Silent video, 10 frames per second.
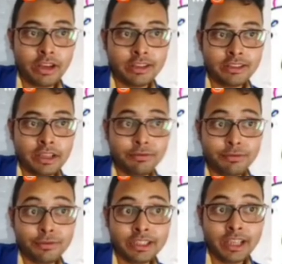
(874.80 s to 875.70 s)
look at
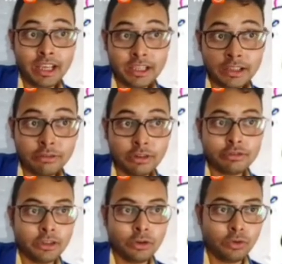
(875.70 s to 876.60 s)
this, if J
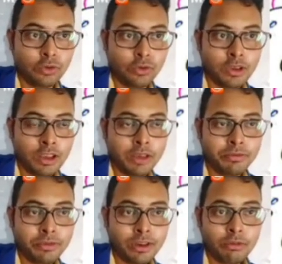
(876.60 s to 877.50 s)
is equal to 0,
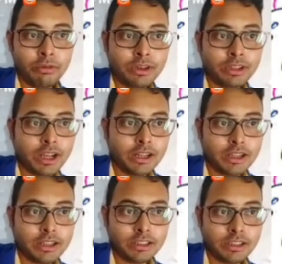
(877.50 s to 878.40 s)
if
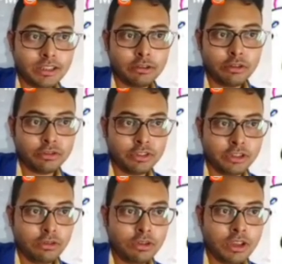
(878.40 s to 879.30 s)
probability current density is
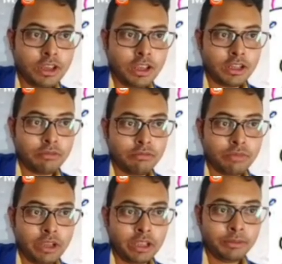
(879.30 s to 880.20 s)
equal to 0,
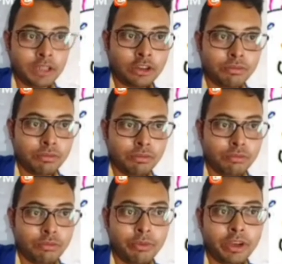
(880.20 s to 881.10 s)
then
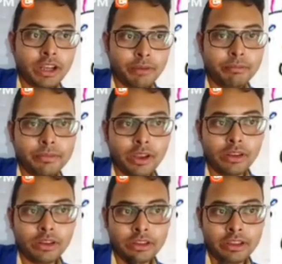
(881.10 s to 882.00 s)
expectation of
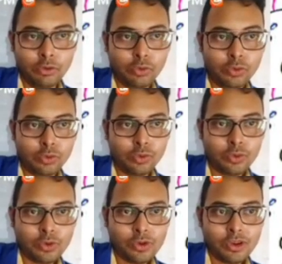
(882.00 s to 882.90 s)
momentum is 0.
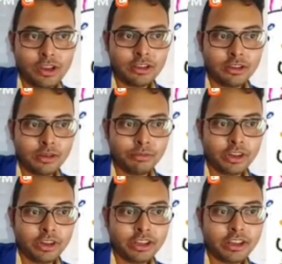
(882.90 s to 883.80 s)

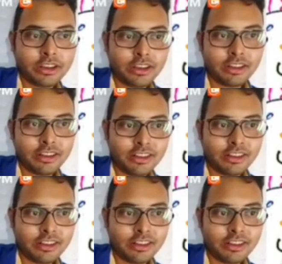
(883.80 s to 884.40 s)
It's important tick.